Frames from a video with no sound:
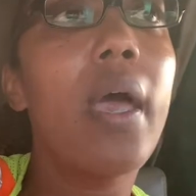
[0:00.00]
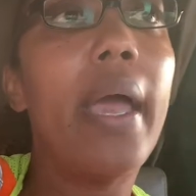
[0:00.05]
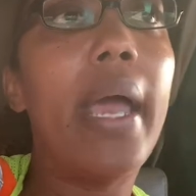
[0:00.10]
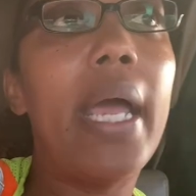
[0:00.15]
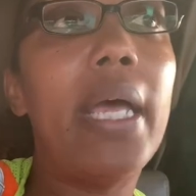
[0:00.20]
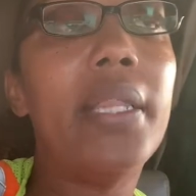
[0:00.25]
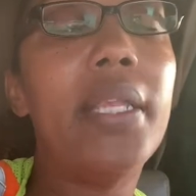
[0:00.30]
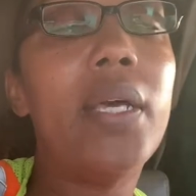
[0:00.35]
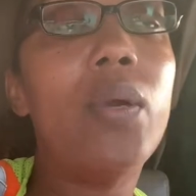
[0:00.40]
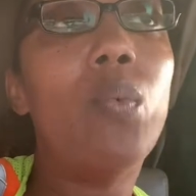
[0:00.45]

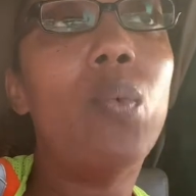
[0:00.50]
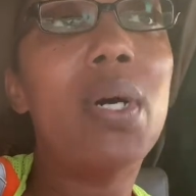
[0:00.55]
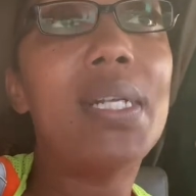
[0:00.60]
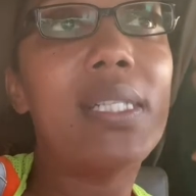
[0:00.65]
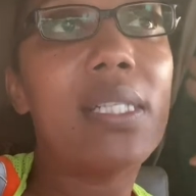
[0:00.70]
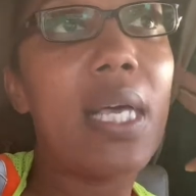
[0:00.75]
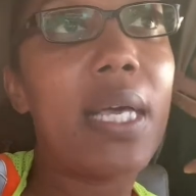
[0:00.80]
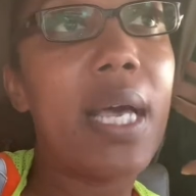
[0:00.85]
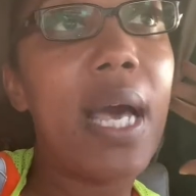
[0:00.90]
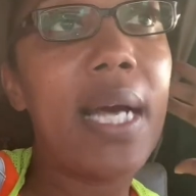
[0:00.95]
and then once
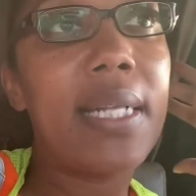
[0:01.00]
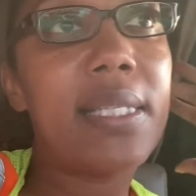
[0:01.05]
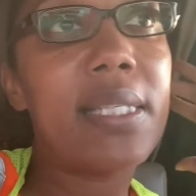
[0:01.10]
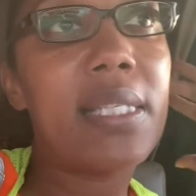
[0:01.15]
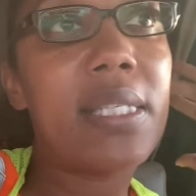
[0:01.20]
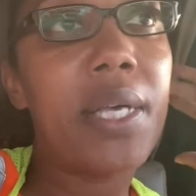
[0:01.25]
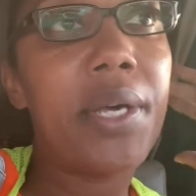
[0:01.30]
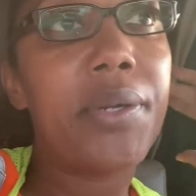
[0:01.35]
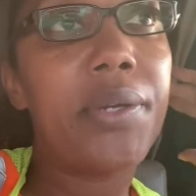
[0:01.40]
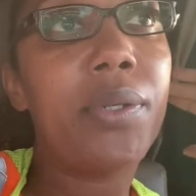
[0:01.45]
I got
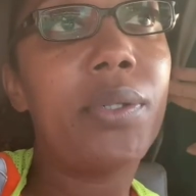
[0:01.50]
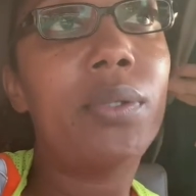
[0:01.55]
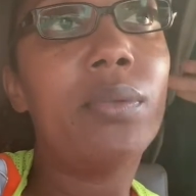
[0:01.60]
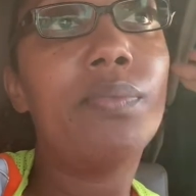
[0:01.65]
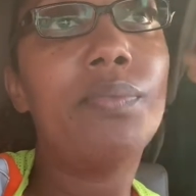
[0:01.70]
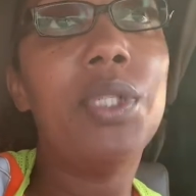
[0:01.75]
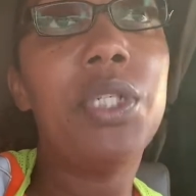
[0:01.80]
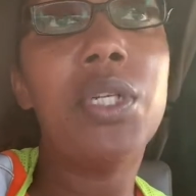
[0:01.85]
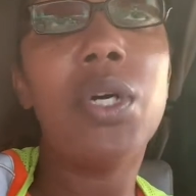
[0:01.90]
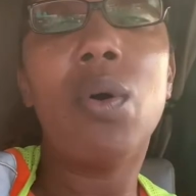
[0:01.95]
settled,
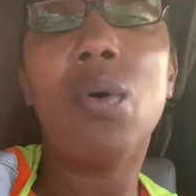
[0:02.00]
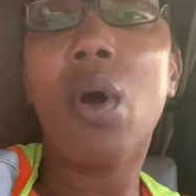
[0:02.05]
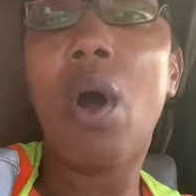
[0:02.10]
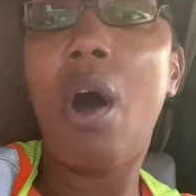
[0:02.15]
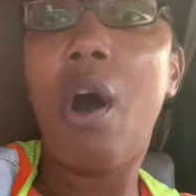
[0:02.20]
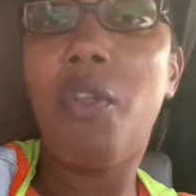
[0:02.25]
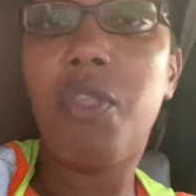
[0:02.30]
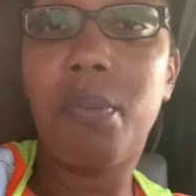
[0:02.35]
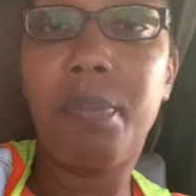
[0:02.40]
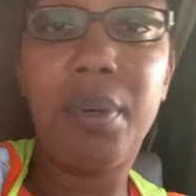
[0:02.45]
you know,
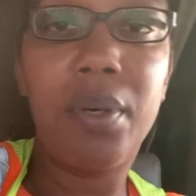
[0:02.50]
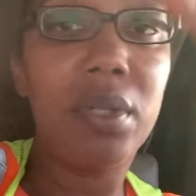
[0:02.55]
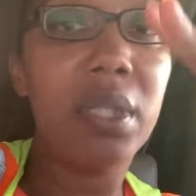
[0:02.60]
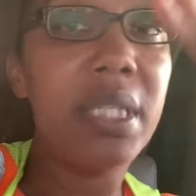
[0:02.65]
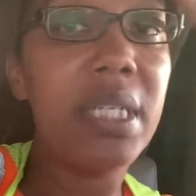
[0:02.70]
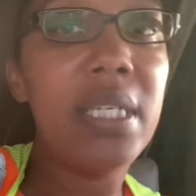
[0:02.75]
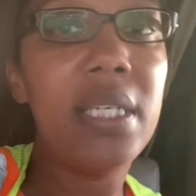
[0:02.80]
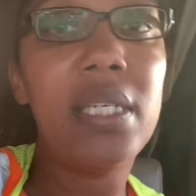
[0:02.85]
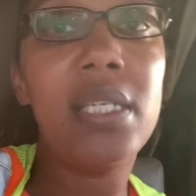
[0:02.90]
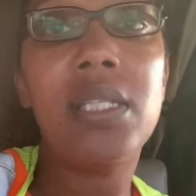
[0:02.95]
called the
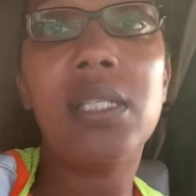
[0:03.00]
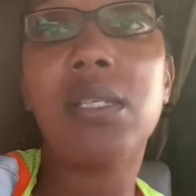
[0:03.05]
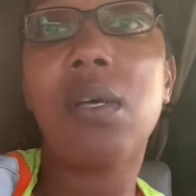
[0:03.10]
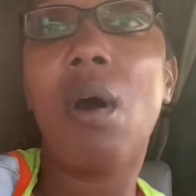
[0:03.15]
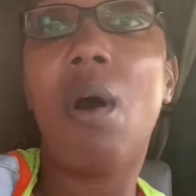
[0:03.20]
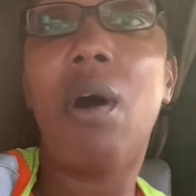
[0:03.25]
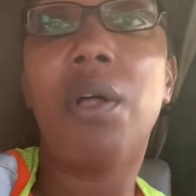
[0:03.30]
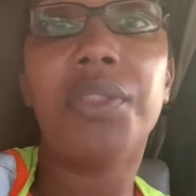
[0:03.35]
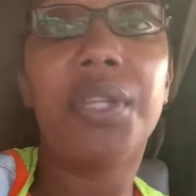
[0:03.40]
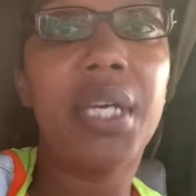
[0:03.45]
police,
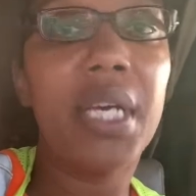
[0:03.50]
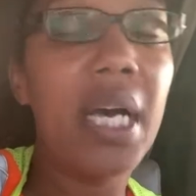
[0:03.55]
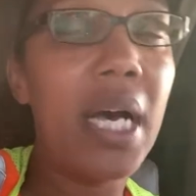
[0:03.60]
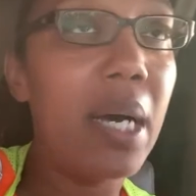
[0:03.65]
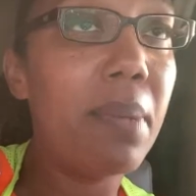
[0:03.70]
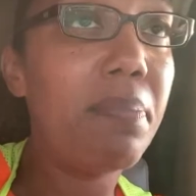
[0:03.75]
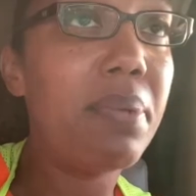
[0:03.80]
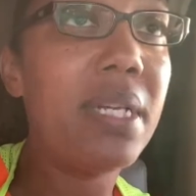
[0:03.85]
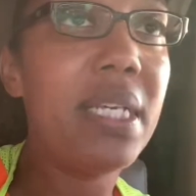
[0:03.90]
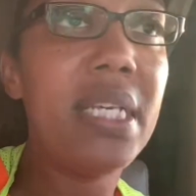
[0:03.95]
called the
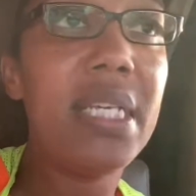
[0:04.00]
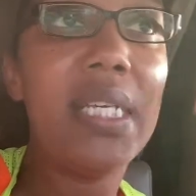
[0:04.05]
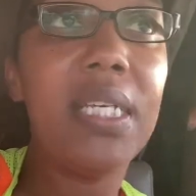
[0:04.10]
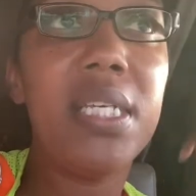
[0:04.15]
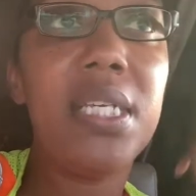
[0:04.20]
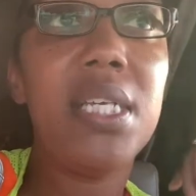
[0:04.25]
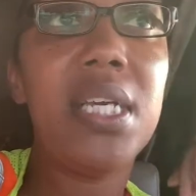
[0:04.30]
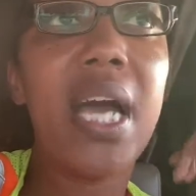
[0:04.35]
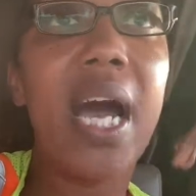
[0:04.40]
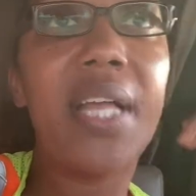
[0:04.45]
company,
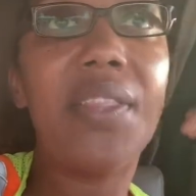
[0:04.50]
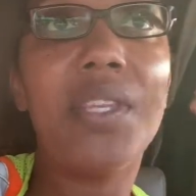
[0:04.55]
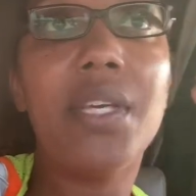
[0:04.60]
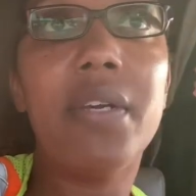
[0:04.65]
you got the